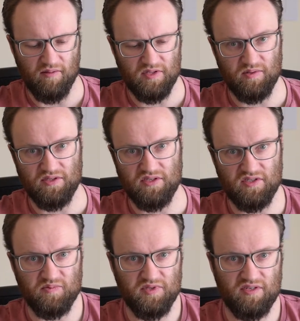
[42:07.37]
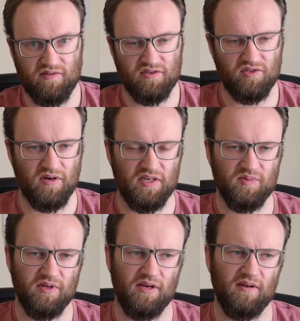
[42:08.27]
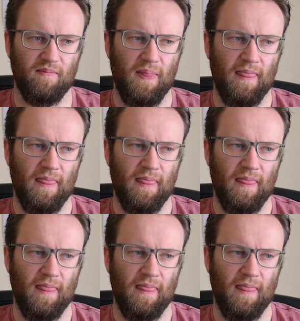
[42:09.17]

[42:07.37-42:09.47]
So this is specific to transplant.